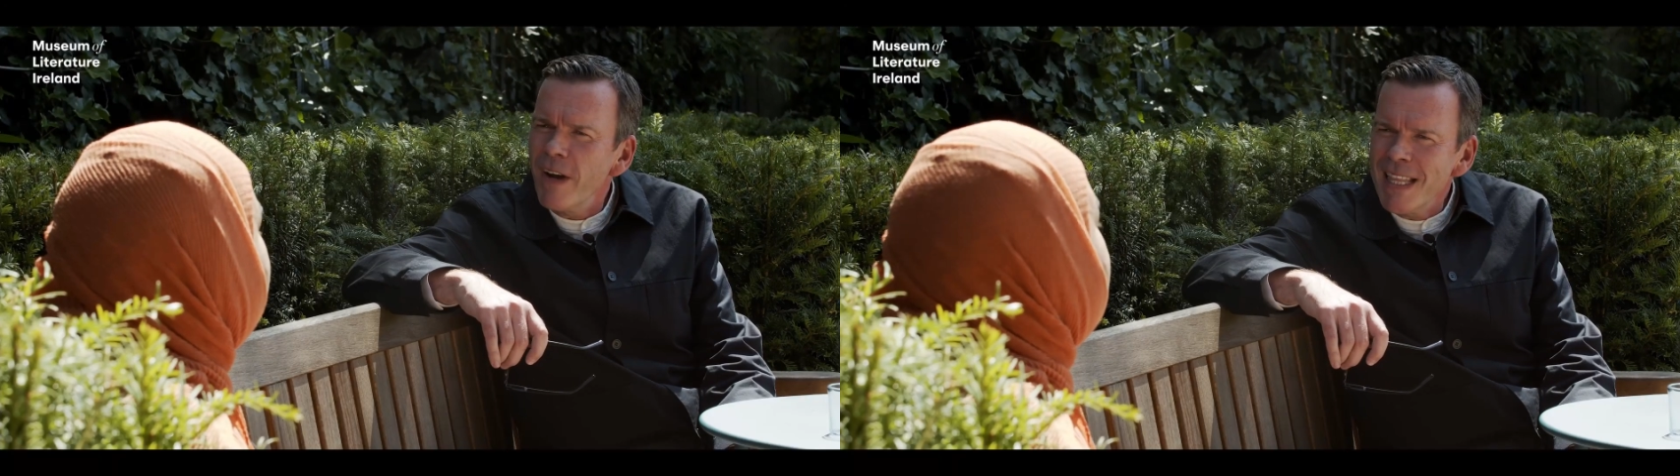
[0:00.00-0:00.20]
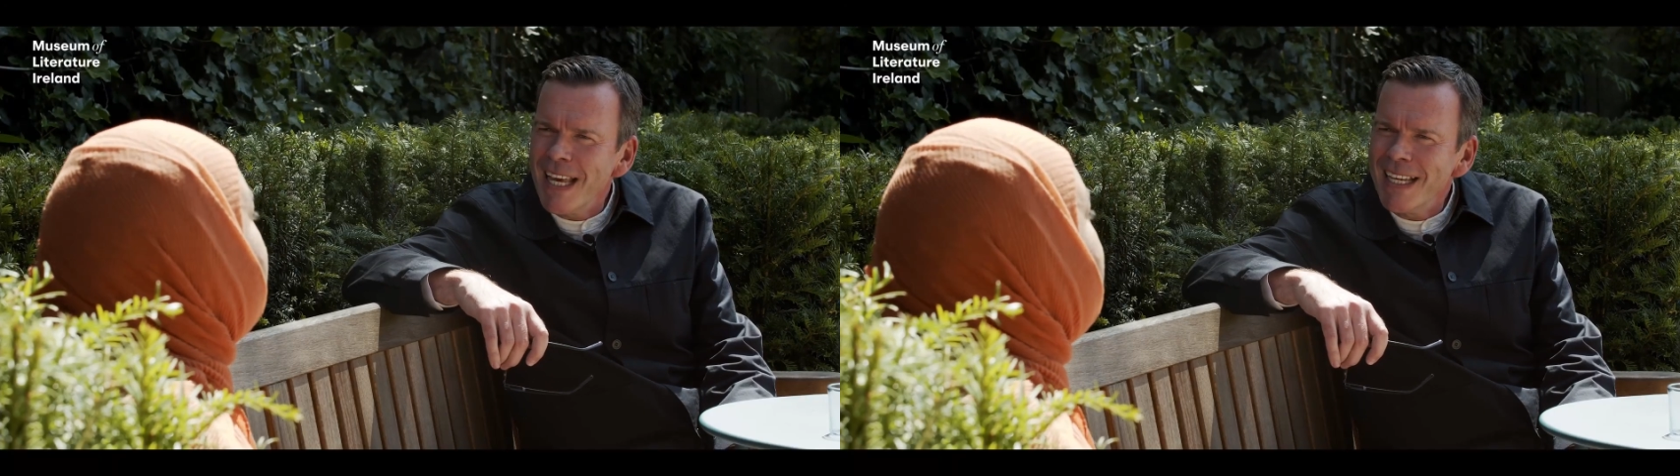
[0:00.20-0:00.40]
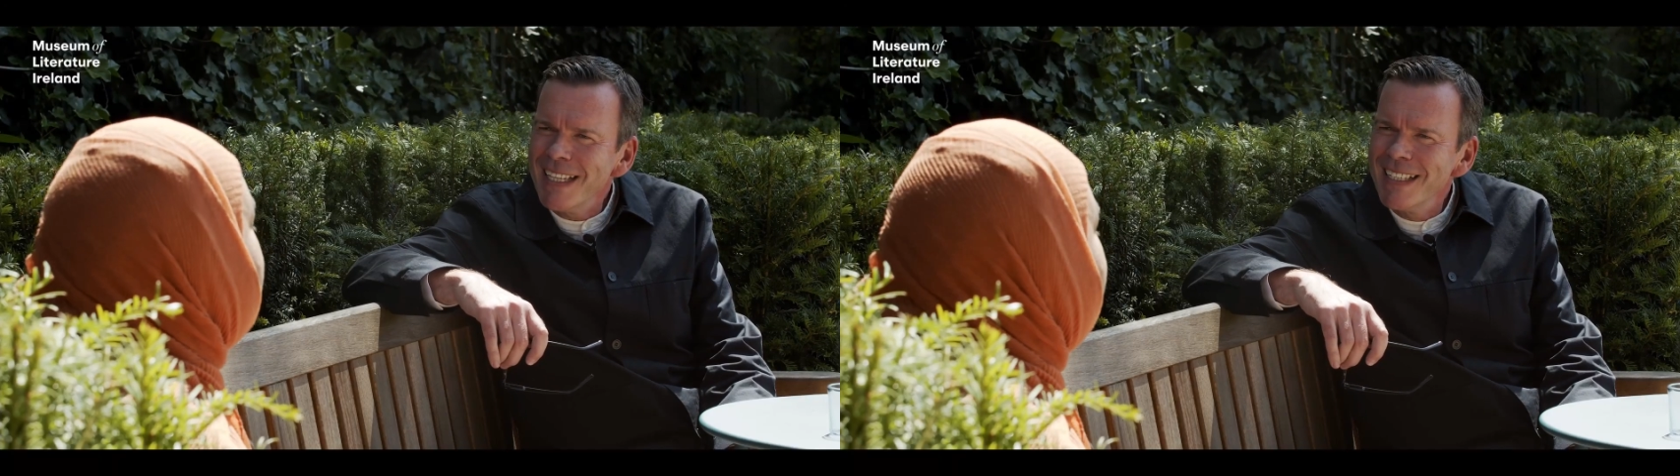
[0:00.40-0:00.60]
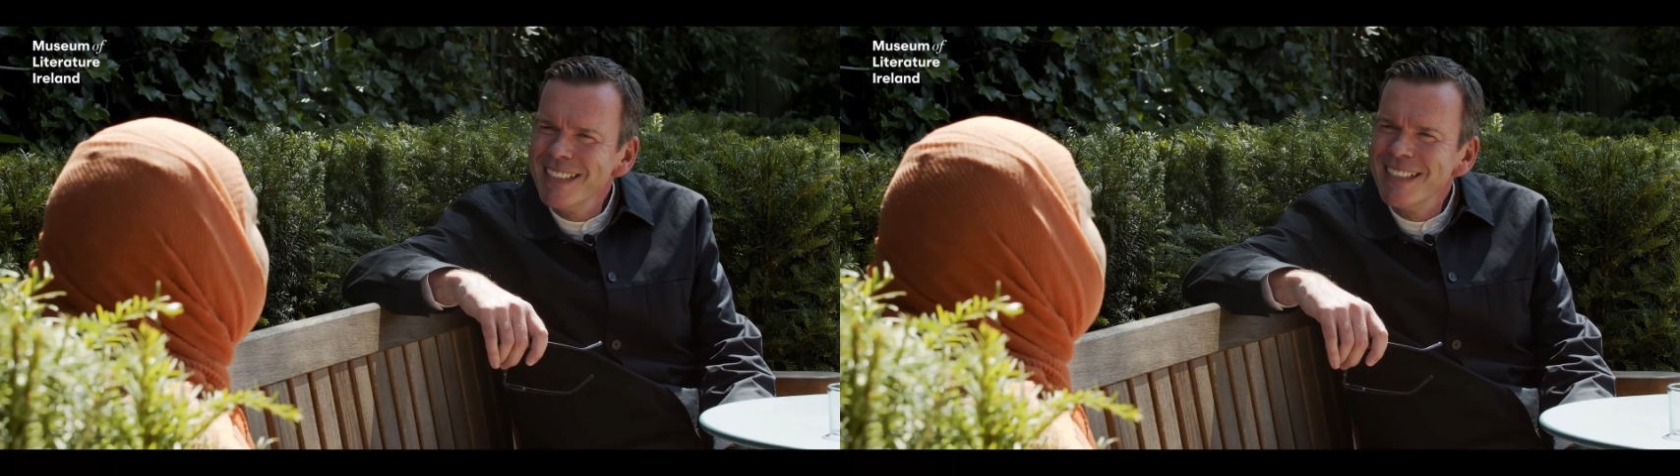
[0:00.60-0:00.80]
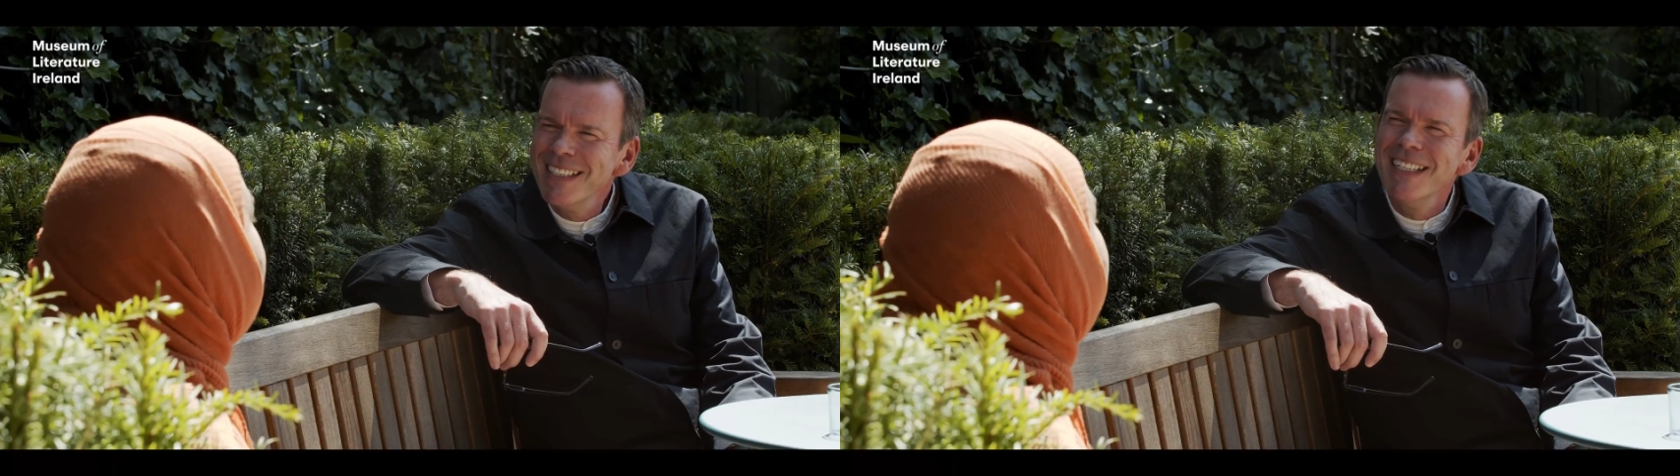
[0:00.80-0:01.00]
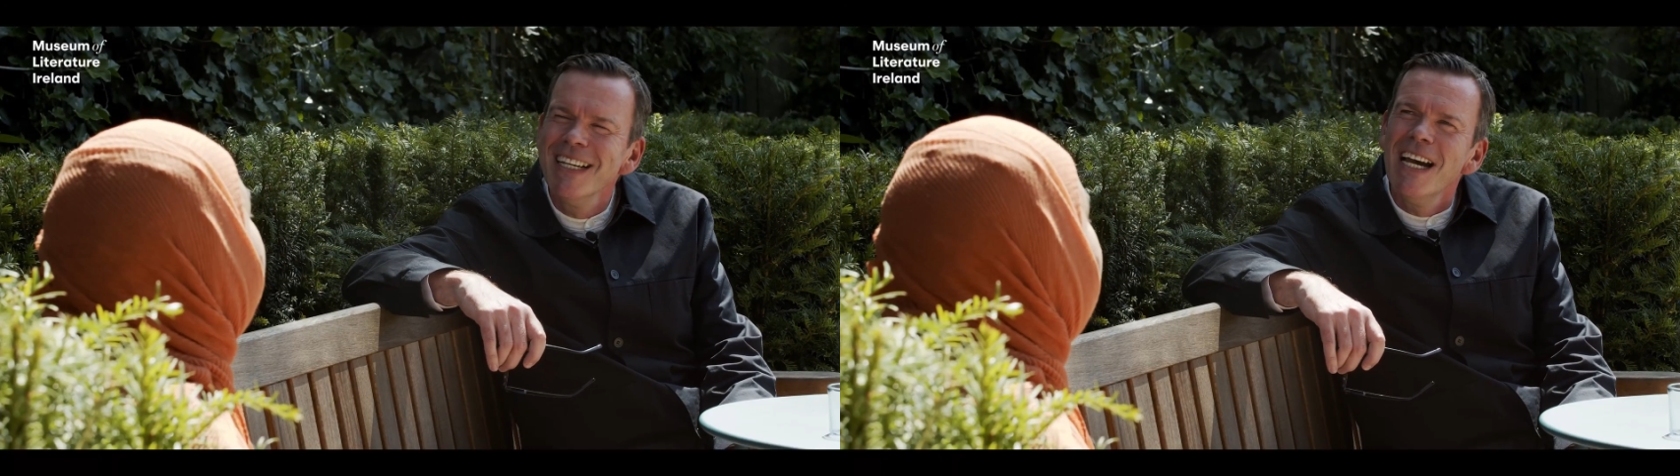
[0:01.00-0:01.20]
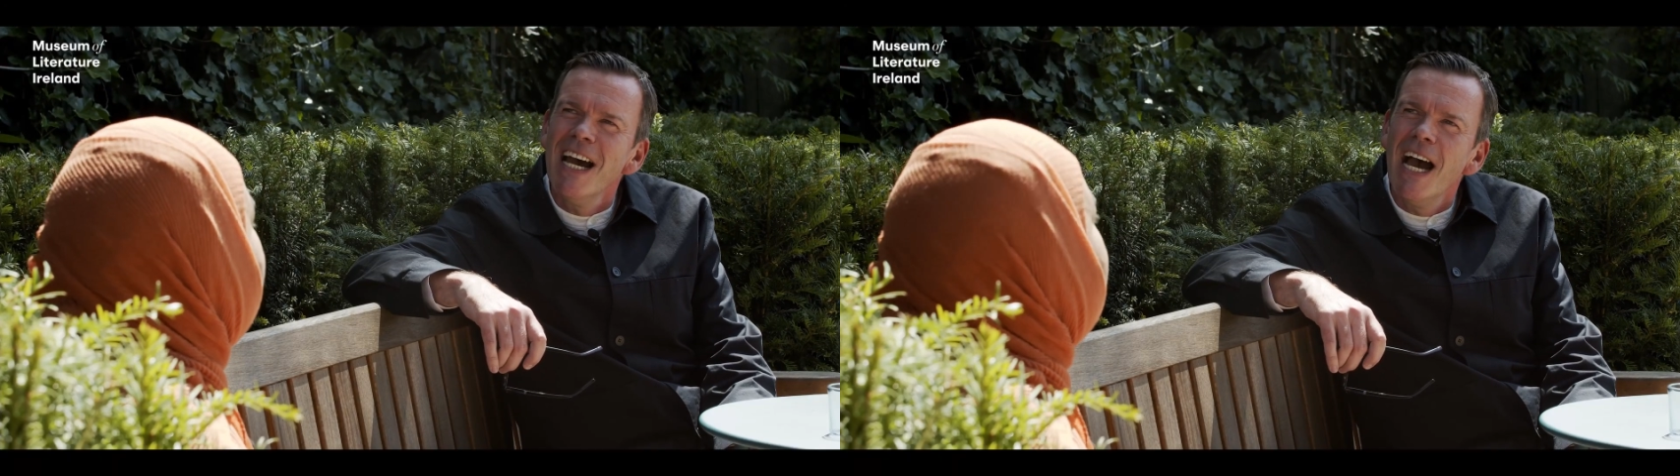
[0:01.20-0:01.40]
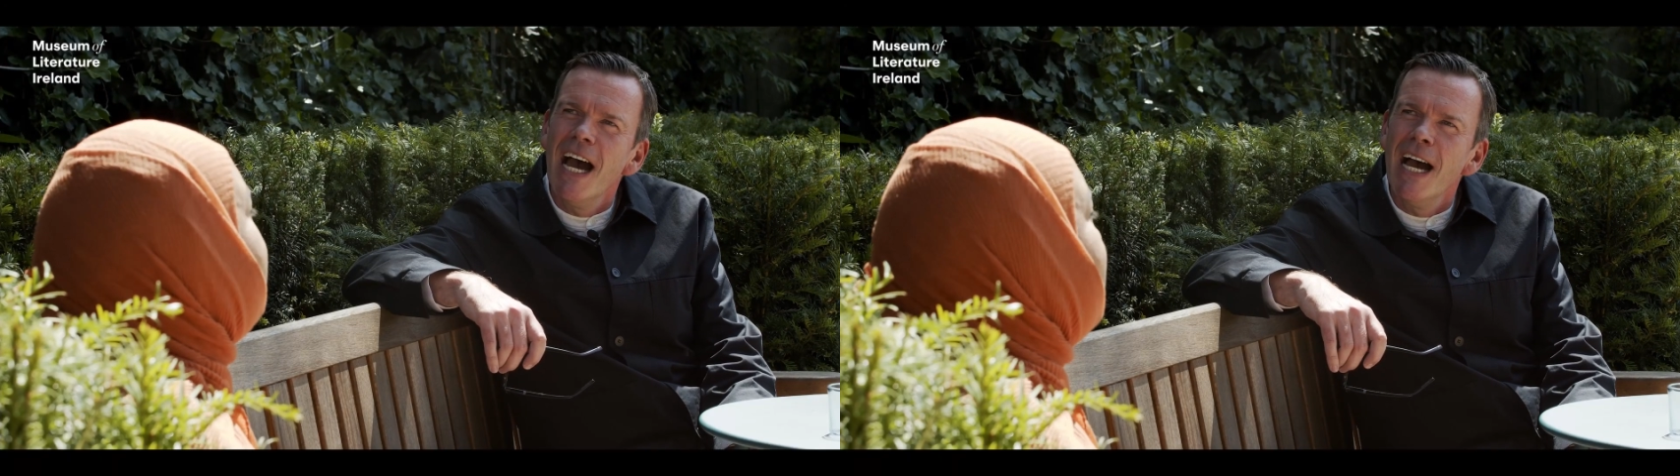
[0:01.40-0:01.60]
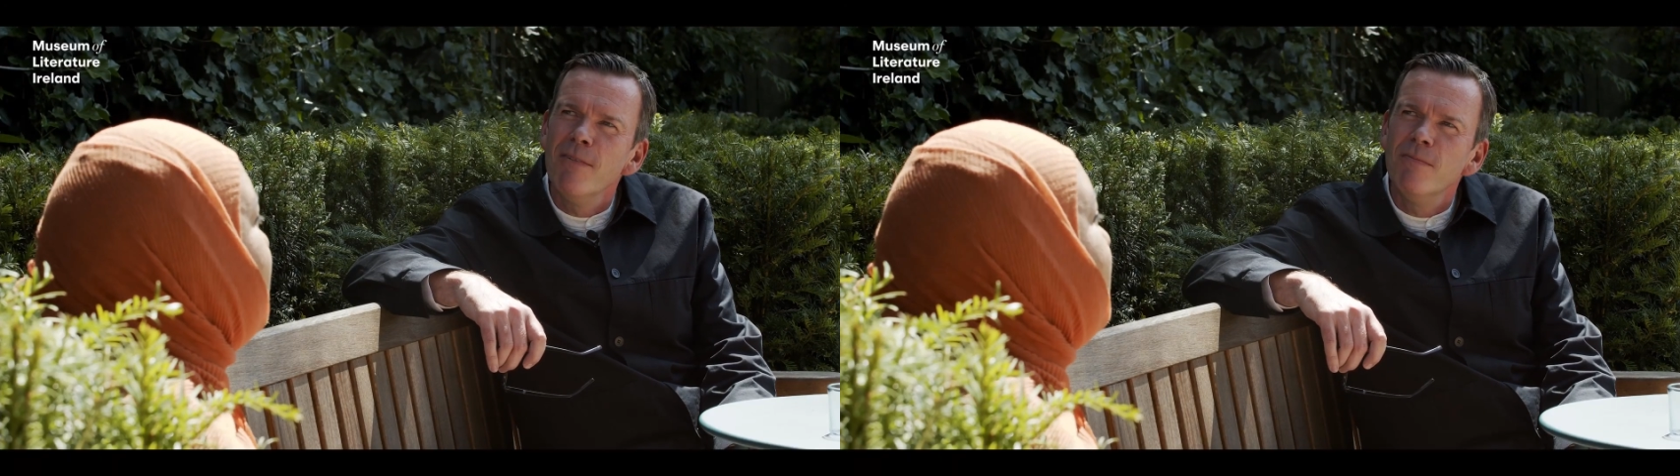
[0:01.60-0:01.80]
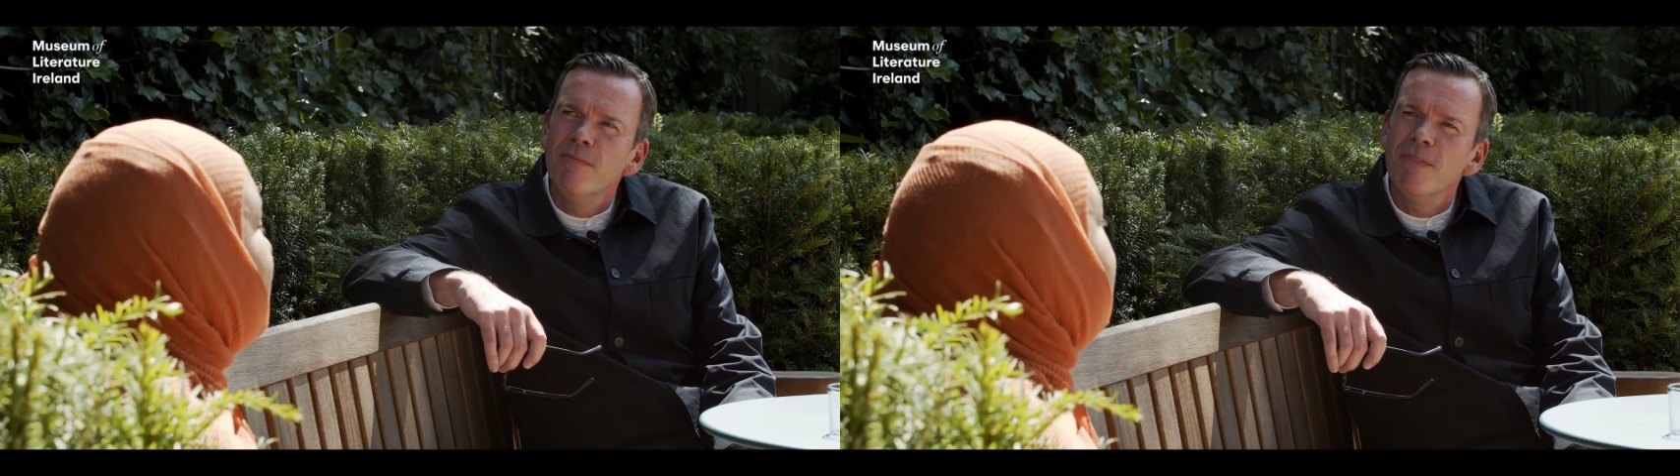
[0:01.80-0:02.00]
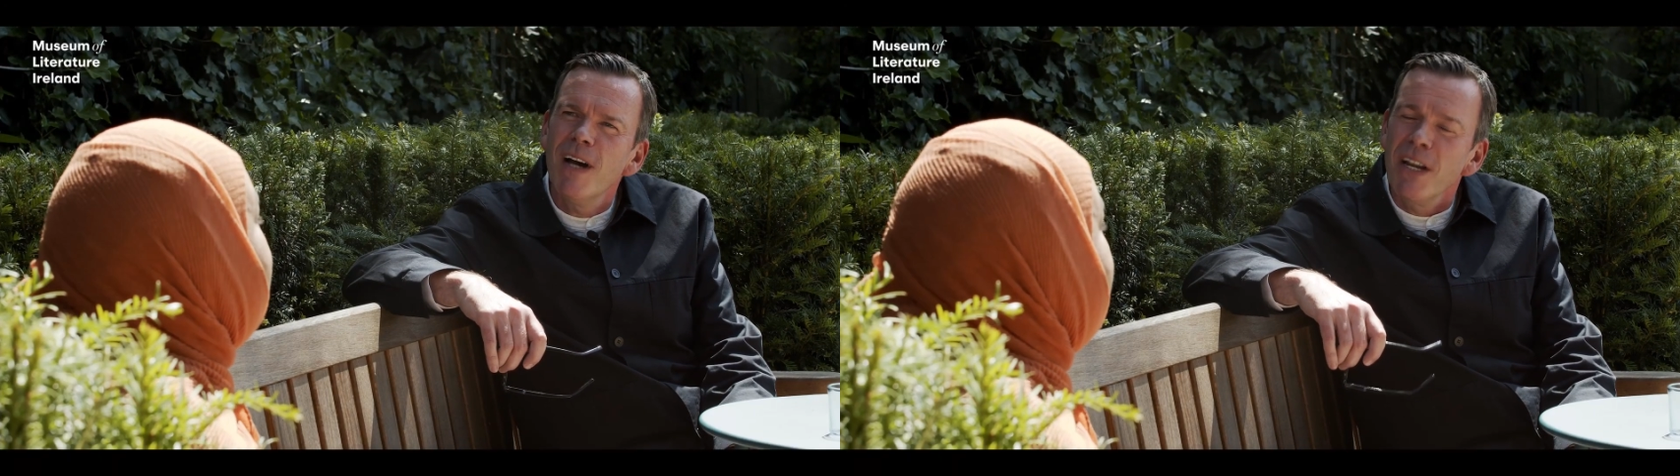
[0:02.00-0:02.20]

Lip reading: I think. And